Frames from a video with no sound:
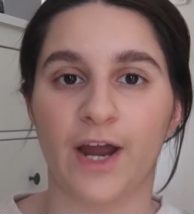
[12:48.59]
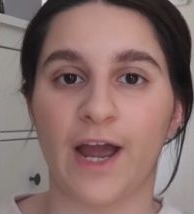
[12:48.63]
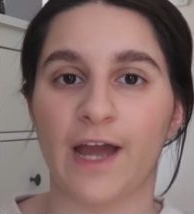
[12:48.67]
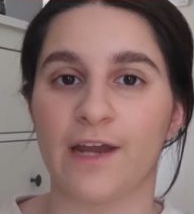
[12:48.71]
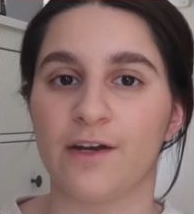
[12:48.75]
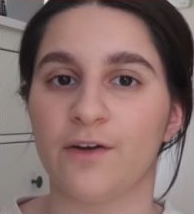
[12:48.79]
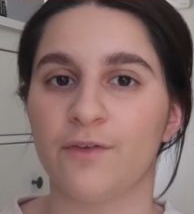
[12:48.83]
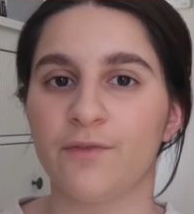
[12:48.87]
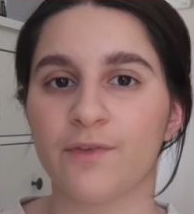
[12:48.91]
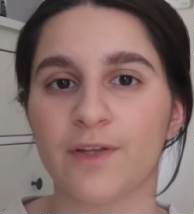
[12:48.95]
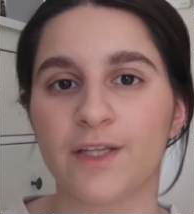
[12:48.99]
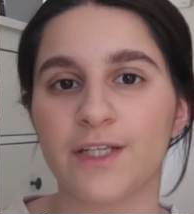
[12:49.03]
I
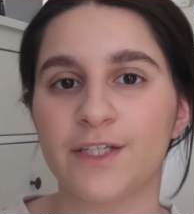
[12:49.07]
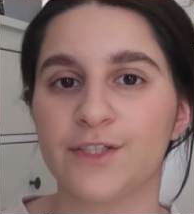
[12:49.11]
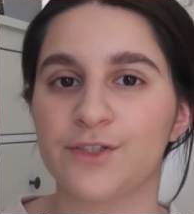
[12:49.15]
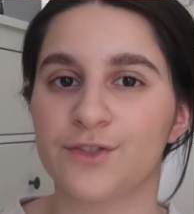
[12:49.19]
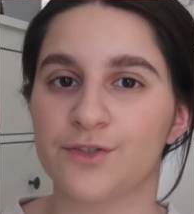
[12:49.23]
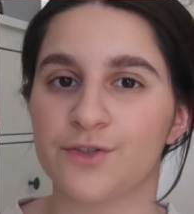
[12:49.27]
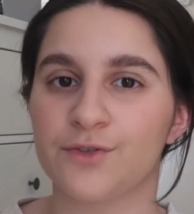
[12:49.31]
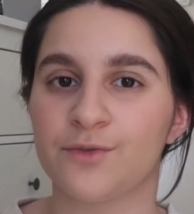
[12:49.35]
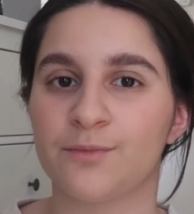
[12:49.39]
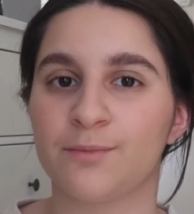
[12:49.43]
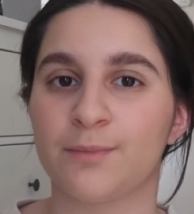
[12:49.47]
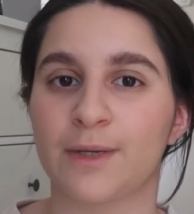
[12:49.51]
don't really
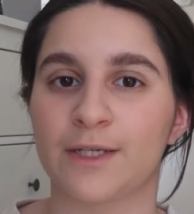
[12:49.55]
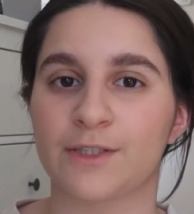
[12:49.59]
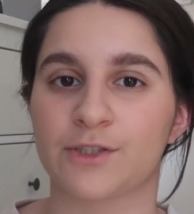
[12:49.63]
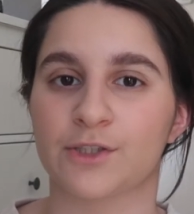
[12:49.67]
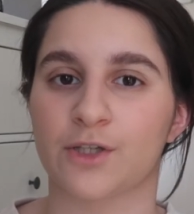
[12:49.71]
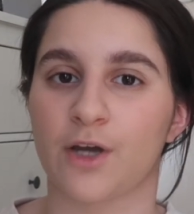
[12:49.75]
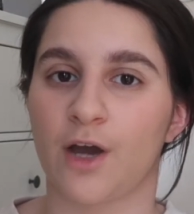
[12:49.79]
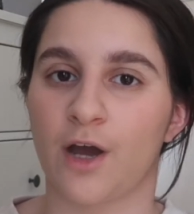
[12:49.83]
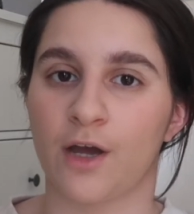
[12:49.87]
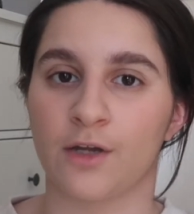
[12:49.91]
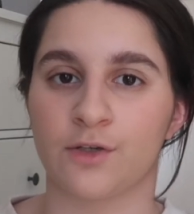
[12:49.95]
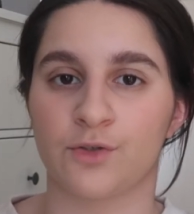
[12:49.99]
do much
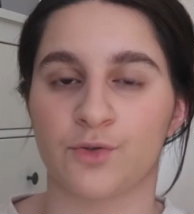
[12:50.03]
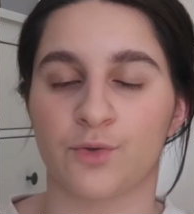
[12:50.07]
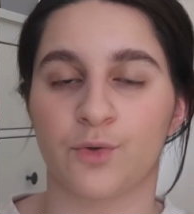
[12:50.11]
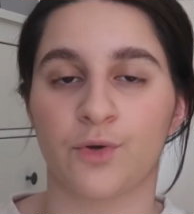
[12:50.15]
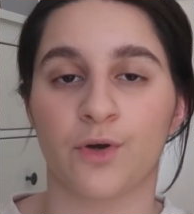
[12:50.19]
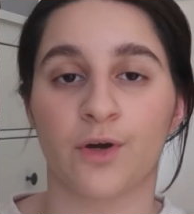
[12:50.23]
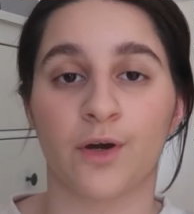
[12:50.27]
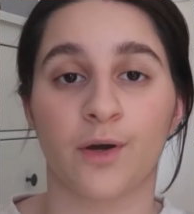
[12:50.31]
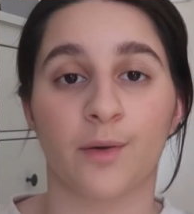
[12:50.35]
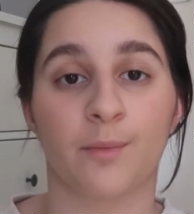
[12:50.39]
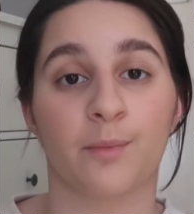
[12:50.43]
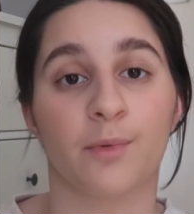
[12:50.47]

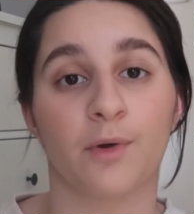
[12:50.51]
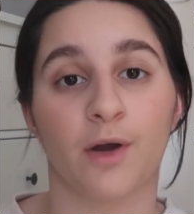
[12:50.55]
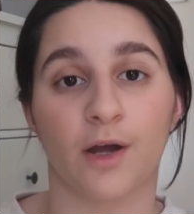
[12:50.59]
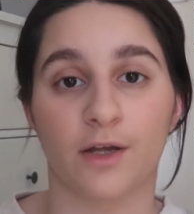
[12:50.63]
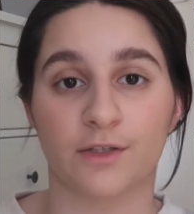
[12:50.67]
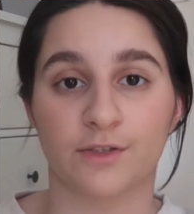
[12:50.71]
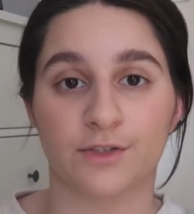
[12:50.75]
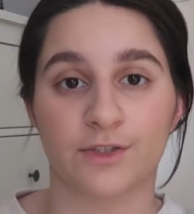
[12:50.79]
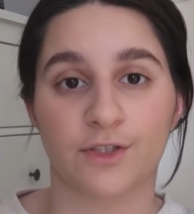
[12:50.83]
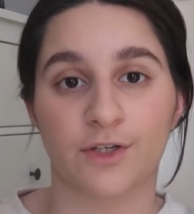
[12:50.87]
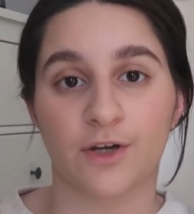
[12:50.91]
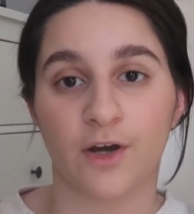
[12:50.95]
contour or
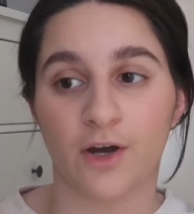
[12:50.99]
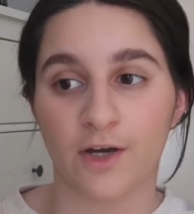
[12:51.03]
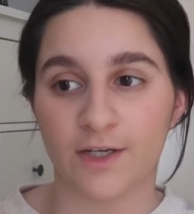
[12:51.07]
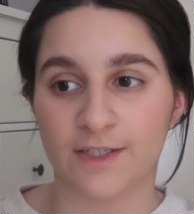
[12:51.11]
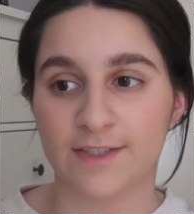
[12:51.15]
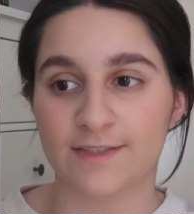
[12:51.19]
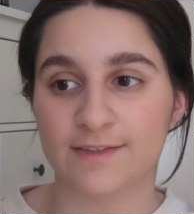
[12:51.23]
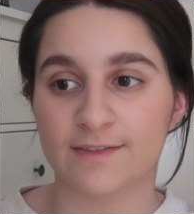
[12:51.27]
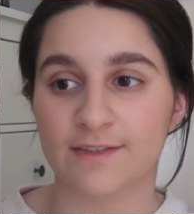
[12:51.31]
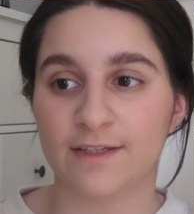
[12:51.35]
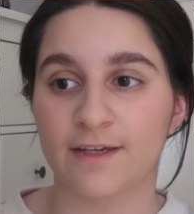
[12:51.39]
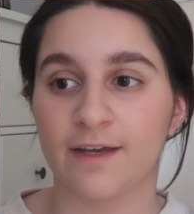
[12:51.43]
bronzer,
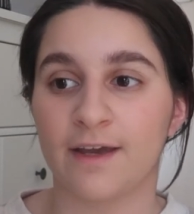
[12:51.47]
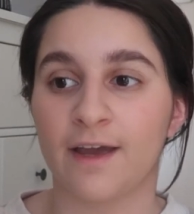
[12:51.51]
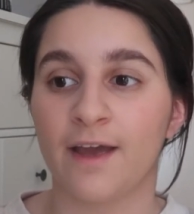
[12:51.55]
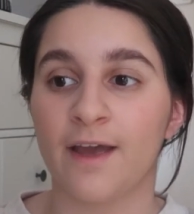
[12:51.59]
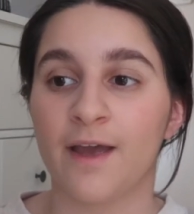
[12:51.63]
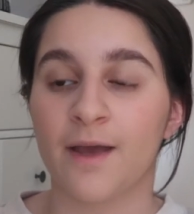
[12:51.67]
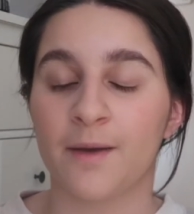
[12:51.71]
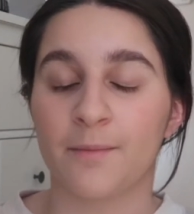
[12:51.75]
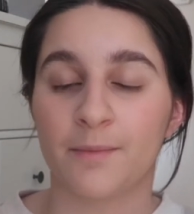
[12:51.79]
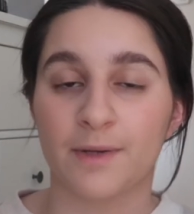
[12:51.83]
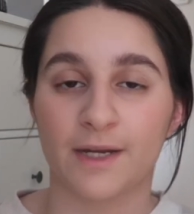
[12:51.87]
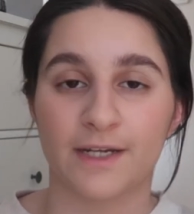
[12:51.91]
honestly,
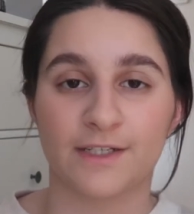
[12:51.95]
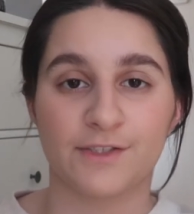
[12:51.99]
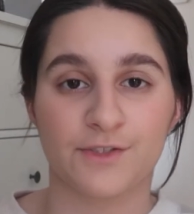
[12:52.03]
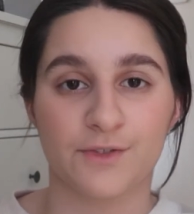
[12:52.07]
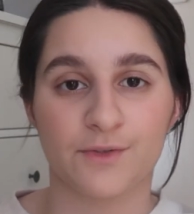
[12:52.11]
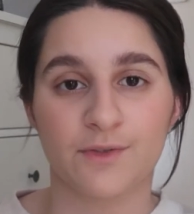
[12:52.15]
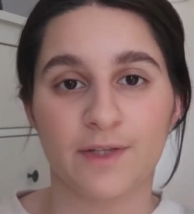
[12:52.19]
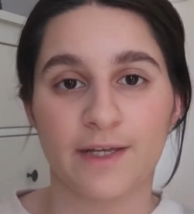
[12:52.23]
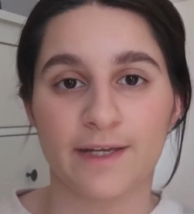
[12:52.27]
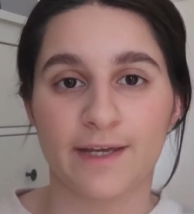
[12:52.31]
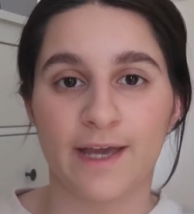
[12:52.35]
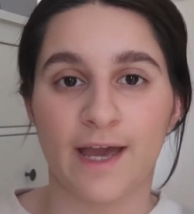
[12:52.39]
but I
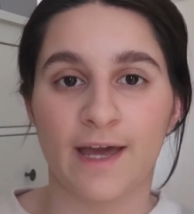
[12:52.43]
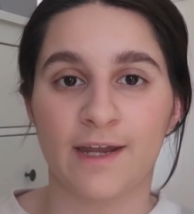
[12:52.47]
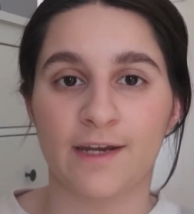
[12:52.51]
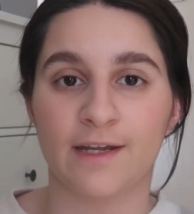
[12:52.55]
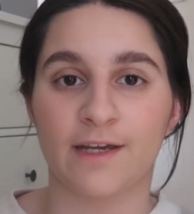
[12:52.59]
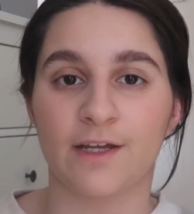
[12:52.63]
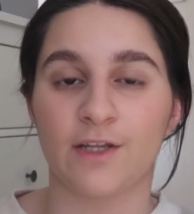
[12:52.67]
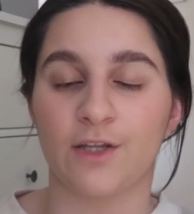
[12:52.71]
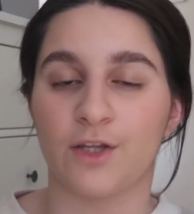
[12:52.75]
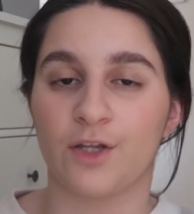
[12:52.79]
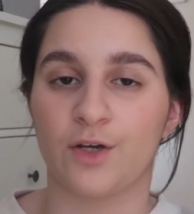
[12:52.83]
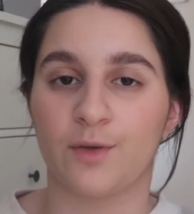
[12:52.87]
do like
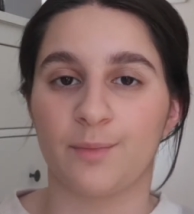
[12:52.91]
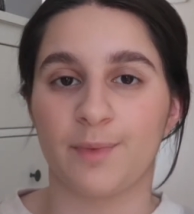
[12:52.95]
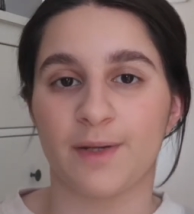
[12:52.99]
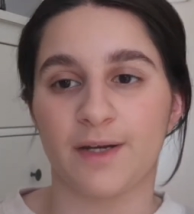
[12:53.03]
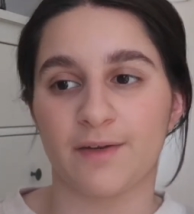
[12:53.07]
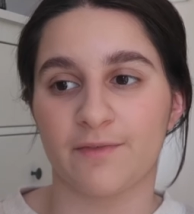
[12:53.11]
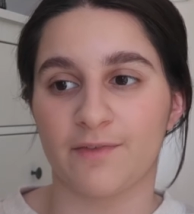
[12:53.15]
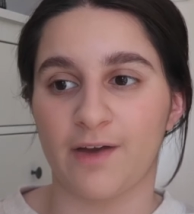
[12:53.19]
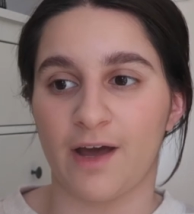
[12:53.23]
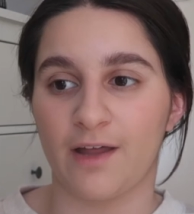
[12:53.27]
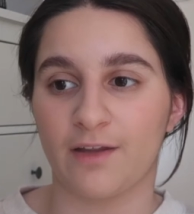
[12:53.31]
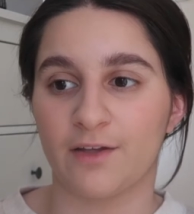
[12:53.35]
adding a little bit
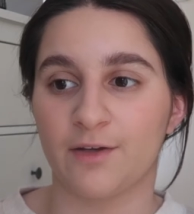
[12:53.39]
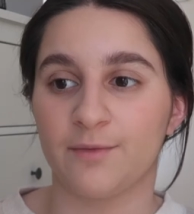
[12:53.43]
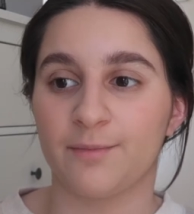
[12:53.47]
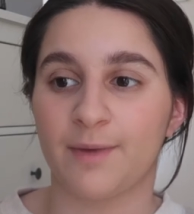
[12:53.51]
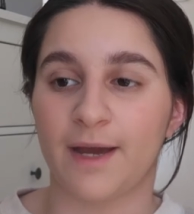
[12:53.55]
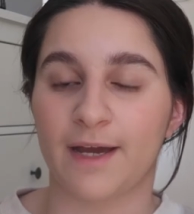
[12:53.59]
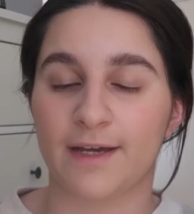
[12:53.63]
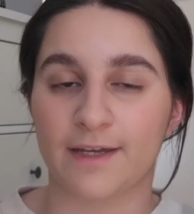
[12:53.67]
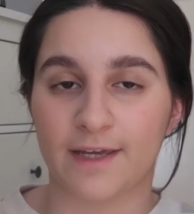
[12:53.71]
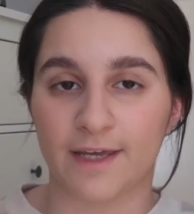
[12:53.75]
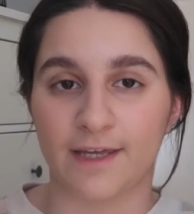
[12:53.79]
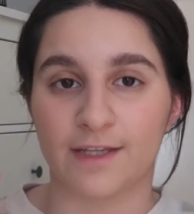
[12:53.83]
of color
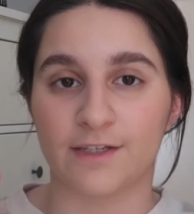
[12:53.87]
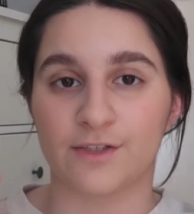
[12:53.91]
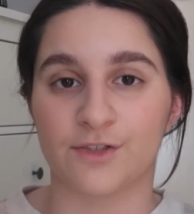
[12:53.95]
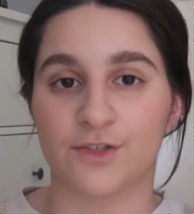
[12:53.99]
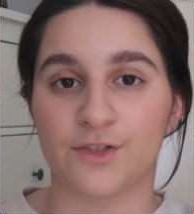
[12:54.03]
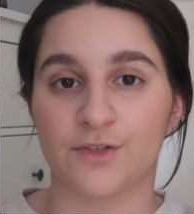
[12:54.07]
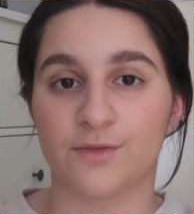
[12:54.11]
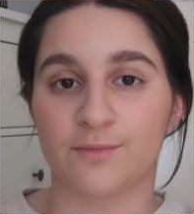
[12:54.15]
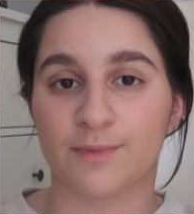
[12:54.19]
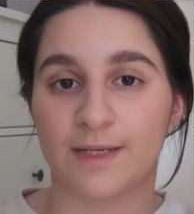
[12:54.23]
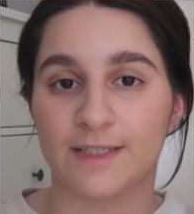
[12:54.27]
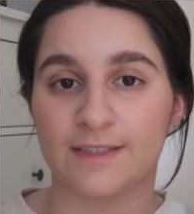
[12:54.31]
back
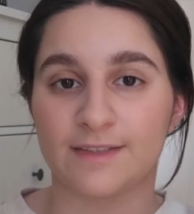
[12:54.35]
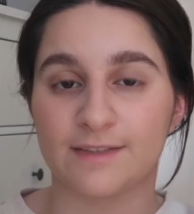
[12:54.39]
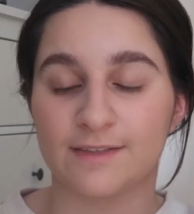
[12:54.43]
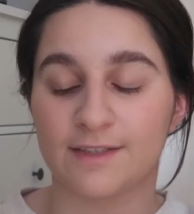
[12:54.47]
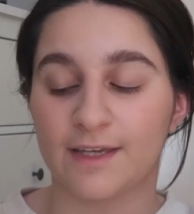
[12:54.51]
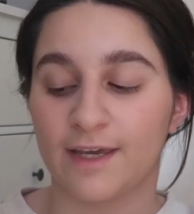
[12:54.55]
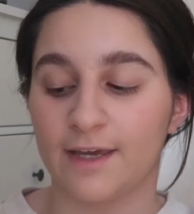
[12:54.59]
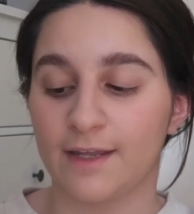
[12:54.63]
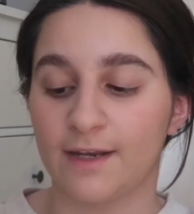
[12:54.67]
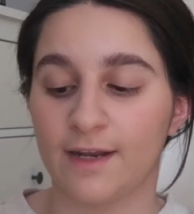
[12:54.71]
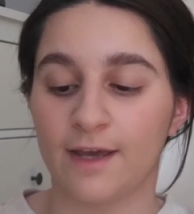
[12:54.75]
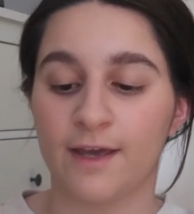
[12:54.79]
into my
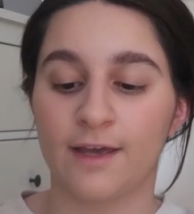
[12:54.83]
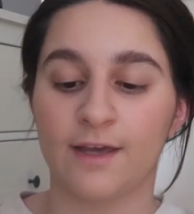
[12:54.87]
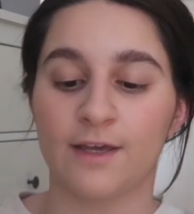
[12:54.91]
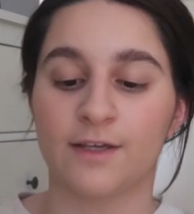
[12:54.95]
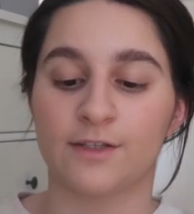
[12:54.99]
skin.